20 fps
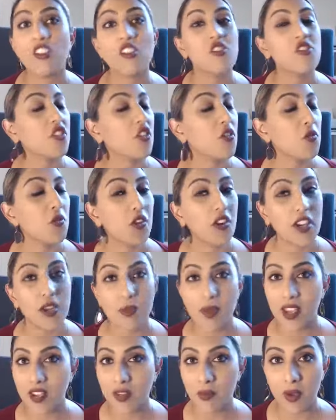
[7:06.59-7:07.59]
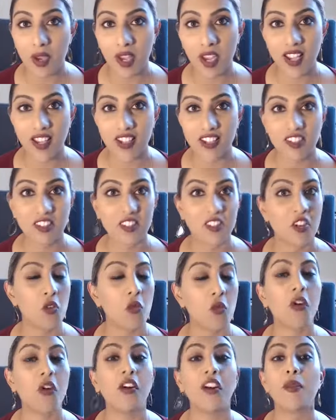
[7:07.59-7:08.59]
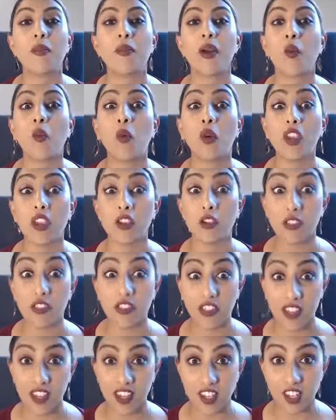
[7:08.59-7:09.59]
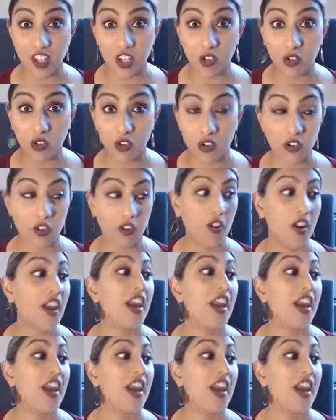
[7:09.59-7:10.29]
Don't worry about your mind. Don't worry about what you think you know